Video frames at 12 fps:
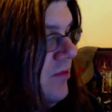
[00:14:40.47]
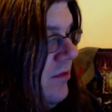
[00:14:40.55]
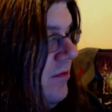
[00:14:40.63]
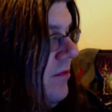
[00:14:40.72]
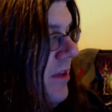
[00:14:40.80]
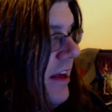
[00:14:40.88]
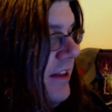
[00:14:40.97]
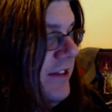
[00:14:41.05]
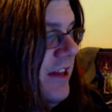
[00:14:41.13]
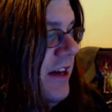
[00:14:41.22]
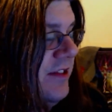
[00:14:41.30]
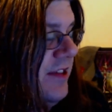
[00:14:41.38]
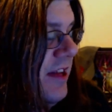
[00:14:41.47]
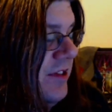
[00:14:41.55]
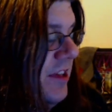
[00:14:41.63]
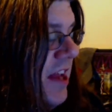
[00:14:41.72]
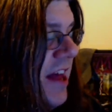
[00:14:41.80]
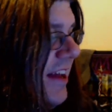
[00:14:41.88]
like I said, it sounds a
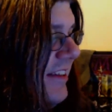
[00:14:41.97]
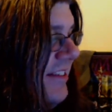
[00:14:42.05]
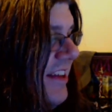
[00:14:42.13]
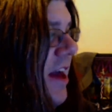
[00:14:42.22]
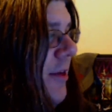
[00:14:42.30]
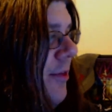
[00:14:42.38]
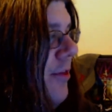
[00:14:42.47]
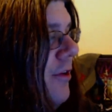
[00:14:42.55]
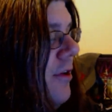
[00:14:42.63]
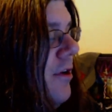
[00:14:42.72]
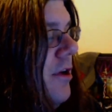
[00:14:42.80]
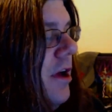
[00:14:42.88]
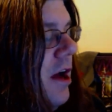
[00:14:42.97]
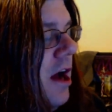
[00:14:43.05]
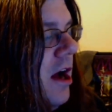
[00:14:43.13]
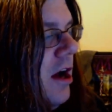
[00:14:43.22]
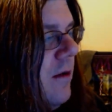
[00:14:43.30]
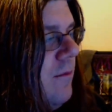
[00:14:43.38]
lot like Death.
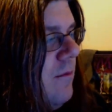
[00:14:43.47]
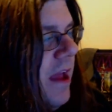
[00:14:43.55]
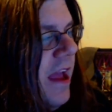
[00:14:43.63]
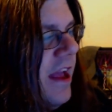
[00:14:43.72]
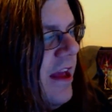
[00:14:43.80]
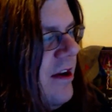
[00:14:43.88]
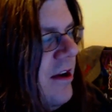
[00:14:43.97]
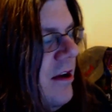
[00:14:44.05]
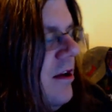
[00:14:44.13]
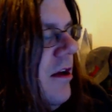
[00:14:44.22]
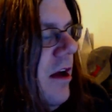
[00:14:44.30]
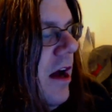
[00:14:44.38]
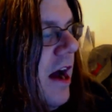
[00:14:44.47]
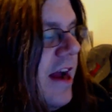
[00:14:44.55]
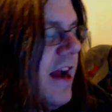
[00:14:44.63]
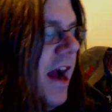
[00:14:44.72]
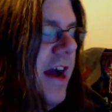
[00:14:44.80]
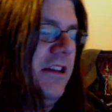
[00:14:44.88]
And
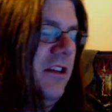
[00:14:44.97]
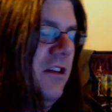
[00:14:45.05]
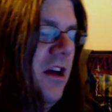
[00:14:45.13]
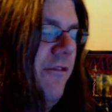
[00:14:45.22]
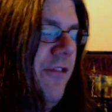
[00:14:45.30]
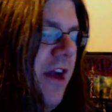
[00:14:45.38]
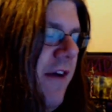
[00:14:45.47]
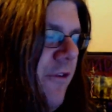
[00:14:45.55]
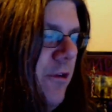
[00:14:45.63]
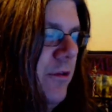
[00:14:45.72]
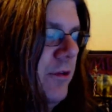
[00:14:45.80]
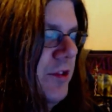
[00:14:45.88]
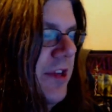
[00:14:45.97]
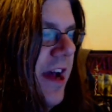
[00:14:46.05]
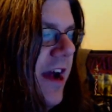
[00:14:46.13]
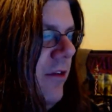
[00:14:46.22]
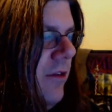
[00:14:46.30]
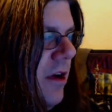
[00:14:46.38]
I love that vocal
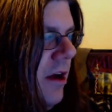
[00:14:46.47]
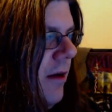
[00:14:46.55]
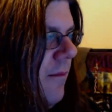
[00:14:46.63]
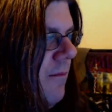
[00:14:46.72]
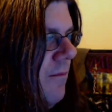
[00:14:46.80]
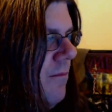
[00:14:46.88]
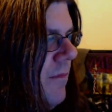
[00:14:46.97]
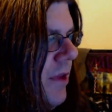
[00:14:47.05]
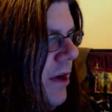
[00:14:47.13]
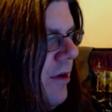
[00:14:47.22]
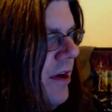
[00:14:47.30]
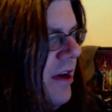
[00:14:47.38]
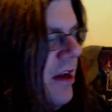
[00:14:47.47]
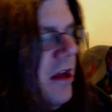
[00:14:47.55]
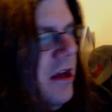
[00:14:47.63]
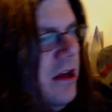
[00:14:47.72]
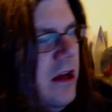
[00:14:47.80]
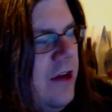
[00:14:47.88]
style. And
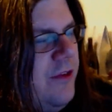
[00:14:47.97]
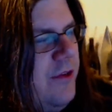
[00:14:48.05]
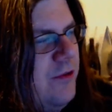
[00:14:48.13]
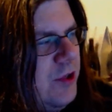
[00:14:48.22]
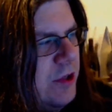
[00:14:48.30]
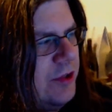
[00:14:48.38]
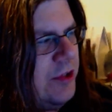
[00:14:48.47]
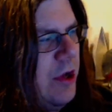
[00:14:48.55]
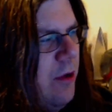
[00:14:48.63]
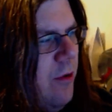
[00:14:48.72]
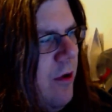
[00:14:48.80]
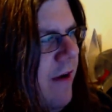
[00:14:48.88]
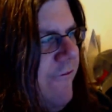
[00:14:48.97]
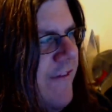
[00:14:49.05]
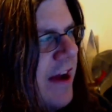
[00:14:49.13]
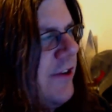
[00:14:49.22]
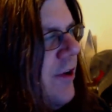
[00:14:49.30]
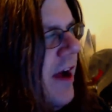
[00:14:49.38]
there's also
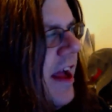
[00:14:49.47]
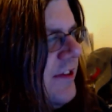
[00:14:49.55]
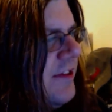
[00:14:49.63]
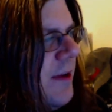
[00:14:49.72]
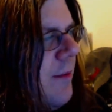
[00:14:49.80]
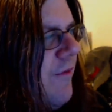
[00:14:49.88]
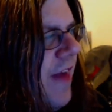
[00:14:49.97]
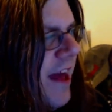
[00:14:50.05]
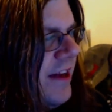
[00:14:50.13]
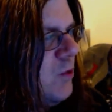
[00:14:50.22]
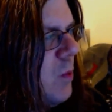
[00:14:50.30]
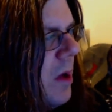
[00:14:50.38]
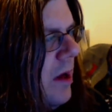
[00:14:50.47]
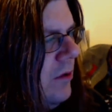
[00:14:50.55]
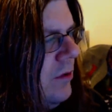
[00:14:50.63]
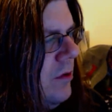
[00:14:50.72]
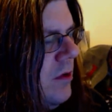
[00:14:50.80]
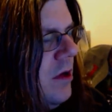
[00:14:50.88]
Vector has some of that as well.
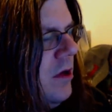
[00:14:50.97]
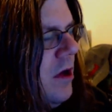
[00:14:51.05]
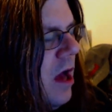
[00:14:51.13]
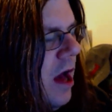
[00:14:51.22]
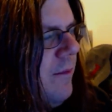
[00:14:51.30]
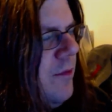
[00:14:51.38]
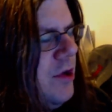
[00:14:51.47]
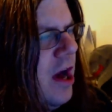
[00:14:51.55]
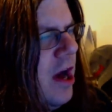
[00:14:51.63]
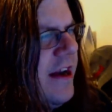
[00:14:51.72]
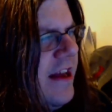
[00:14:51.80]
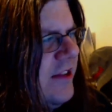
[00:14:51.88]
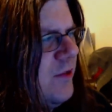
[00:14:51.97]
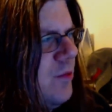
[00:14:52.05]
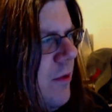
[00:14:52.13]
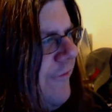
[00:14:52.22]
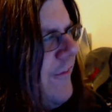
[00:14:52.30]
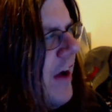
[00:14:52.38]
Not as
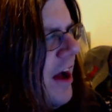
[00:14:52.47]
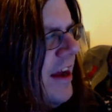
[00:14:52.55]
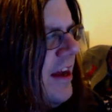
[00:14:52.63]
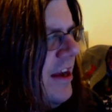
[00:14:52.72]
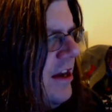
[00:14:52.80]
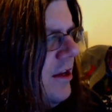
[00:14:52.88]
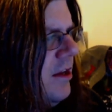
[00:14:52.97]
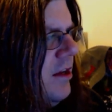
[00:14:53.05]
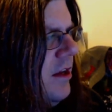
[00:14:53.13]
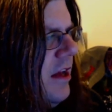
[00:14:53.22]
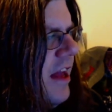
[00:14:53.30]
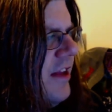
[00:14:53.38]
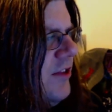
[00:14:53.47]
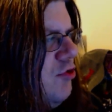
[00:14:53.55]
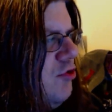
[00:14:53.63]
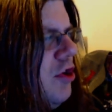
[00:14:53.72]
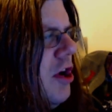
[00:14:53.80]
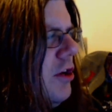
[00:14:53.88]
refined as
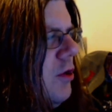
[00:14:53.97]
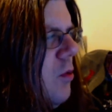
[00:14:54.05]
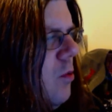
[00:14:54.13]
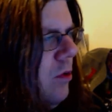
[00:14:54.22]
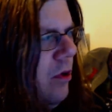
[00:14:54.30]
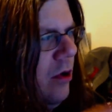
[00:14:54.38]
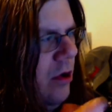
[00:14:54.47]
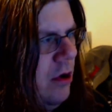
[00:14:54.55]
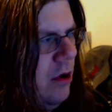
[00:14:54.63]
Chuck or